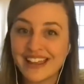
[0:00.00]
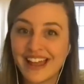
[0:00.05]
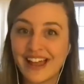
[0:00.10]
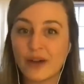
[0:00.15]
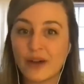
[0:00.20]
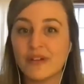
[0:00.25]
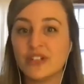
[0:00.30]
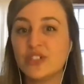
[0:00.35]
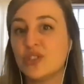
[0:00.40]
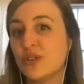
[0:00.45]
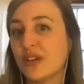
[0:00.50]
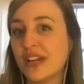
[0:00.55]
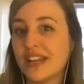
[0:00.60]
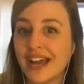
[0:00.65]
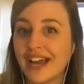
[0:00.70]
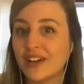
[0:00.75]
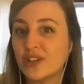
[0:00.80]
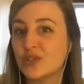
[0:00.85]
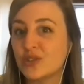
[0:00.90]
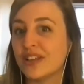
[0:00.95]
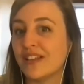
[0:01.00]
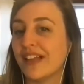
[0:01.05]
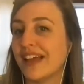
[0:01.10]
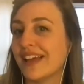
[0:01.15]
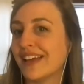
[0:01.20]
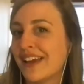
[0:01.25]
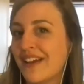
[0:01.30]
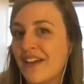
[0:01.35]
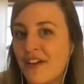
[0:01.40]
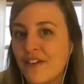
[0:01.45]
How much you can yeah. actually
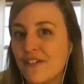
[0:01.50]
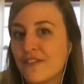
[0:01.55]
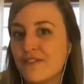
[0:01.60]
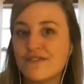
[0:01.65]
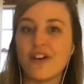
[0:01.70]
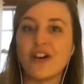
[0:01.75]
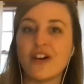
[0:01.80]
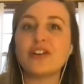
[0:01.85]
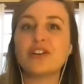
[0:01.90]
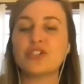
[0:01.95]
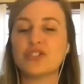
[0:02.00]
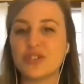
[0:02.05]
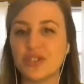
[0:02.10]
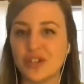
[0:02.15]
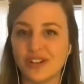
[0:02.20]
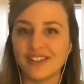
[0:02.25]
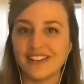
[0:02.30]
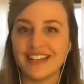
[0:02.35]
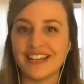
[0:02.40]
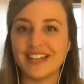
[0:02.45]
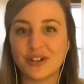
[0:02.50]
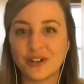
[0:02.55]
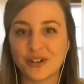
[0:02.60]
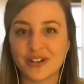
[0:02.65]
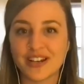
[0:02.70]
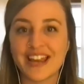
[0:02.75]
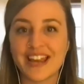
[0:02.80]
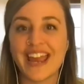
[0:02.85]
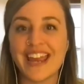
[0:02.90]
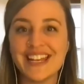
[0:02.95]
like functionally
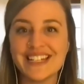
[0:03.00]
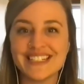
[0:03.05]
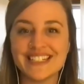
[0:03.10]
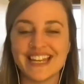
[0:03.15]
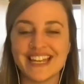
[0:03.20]
create